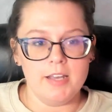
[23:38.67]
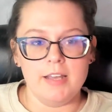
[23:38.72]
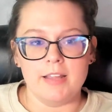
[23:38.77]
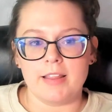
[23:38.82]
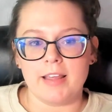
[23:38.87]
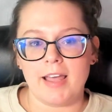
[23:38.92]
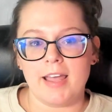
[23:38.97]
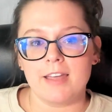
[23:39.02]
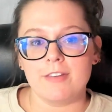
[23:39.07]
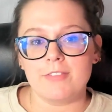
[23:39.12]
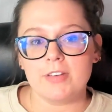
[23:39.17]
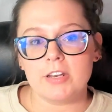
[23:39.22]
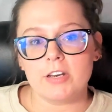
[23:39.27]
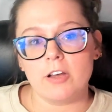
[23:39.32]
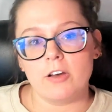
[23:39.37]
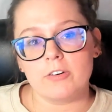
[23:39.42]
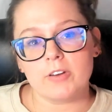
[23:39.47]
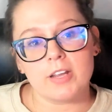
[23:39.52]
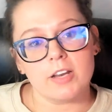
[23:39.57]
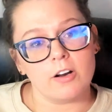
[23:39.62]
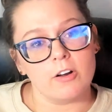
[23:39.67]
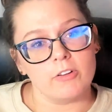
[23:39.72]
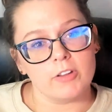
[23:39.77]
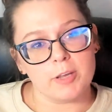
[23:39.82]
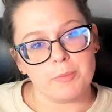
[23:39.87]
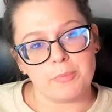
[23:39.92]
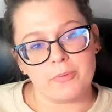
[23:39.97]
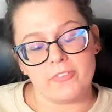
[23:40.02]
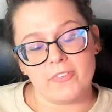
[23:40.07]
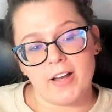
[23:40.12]
The AV node can
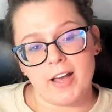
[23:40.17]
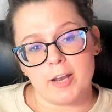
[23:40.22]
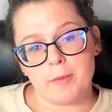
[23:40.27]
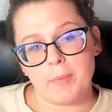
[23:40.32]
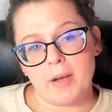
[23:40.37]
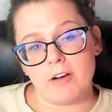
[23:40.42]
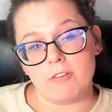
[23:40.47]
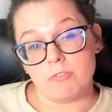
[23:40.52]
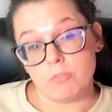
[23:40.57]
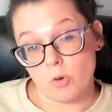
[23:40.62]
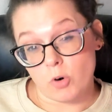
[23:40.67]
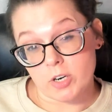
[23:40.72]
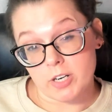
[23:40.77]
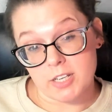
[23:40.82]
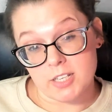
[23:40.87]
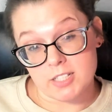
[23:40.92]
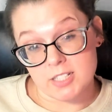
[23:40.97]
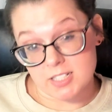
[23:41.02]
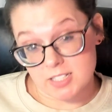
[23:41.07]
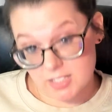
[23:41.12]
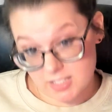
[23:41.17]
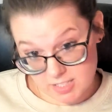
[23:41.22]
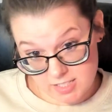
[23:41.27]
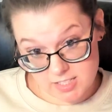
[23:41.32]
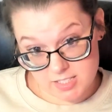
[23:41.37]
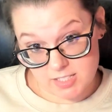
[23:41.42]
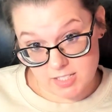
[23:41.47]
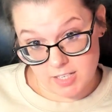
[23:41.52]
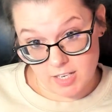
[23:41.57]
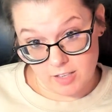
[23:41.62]
only provide about 40 to
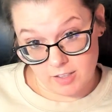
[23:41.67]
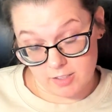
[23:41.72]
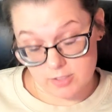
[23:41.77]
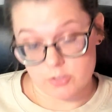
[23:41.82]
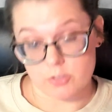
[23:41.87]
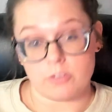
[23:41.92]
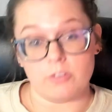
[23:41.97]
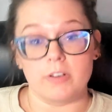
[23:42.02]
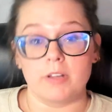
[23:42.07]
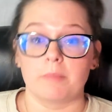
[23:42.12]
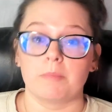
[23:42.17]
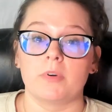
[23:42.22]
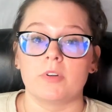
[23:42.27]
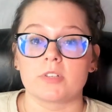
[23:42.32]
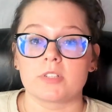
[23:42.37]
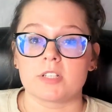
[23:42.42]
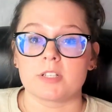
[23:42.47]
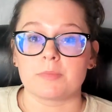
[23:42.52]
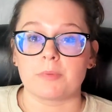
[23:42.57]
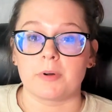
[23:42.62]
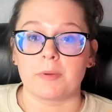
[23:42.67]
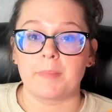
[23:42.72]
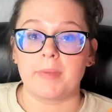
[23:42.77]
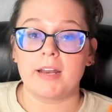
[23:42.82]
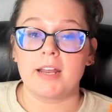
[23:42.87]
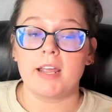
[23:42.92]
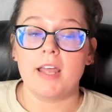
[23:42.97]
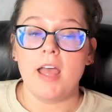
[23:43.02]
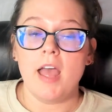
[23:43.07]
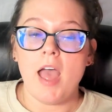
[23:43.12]
60 electrical impulses per
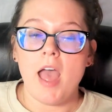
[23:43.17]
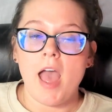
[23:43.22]
minute,